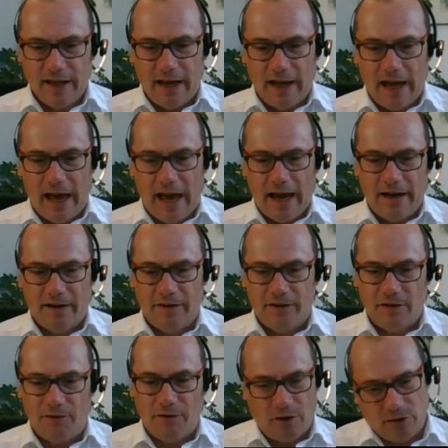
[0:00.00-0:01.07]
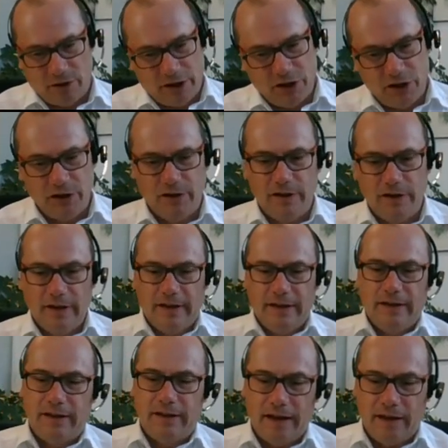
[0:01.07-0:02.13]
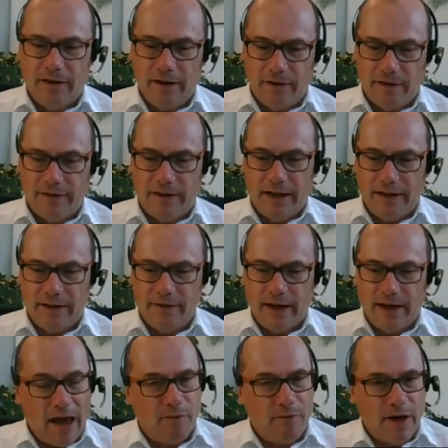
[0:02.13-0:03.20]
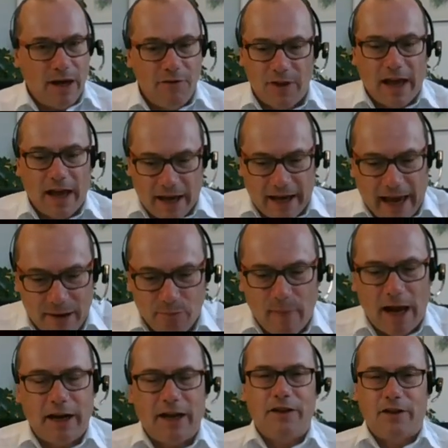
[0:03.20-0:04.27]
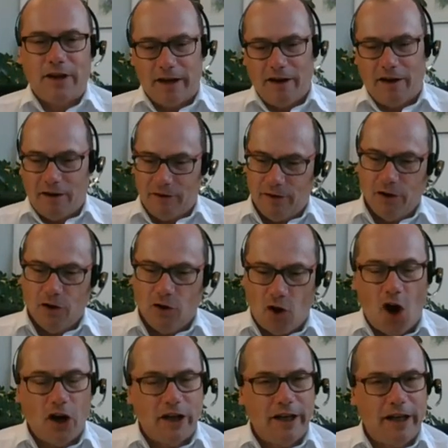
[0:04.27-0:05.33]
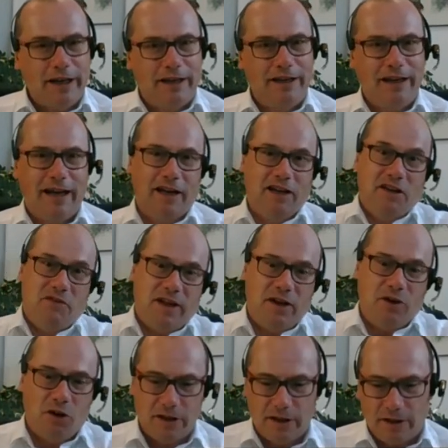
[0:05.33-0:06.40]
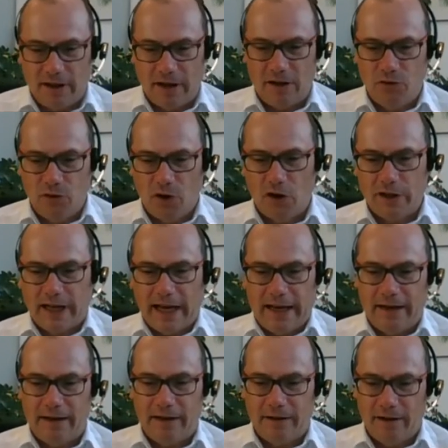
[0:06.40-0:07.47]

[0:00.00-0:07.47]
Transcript: Right. And the foundation, they if they get money, they are content, and if they do not get